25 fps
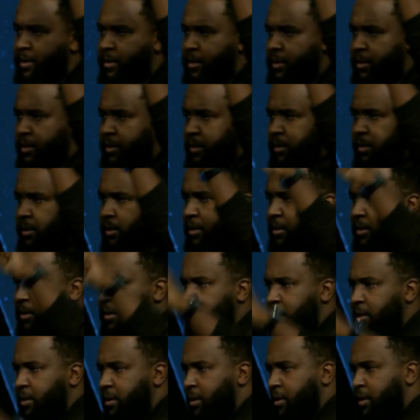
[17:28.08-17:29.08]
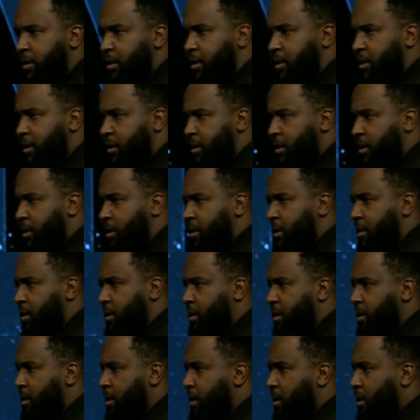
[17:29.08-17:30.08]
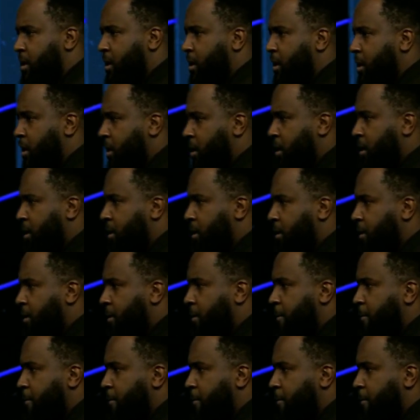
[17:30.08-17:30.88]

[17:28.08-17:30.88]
(silence)